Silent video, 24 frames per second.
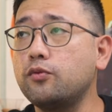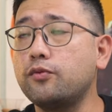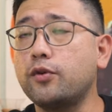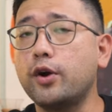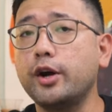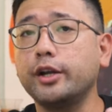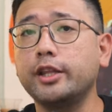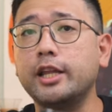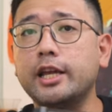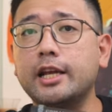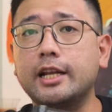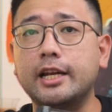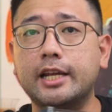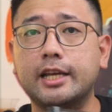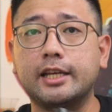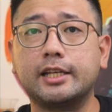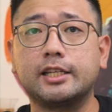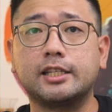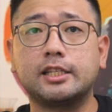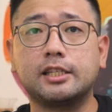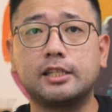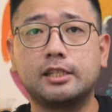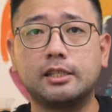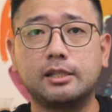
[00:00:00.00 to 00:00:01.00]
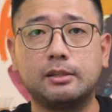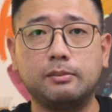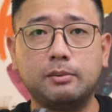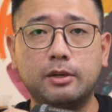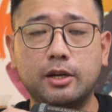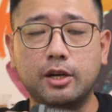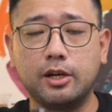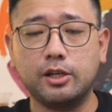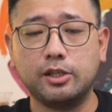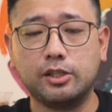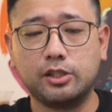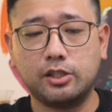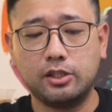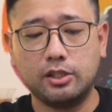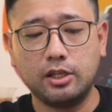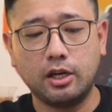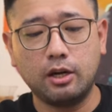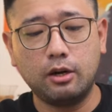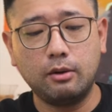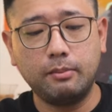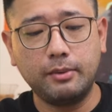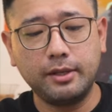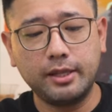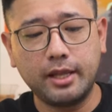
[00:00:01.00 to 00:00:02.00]
40 clicks because the
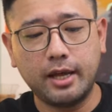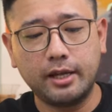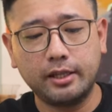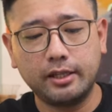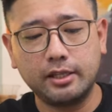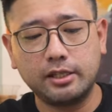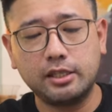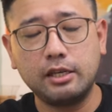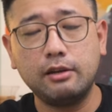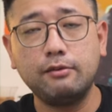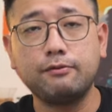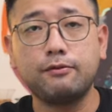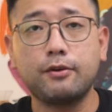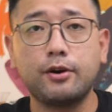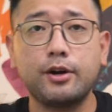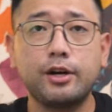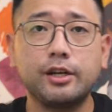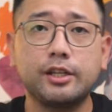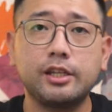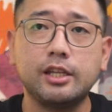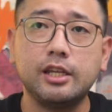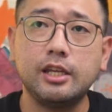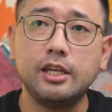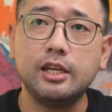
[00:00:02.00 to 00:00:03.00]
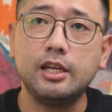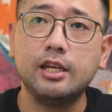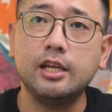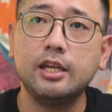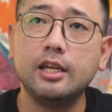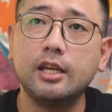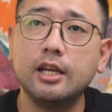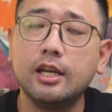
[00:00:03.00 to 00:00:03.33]
Comandante C40,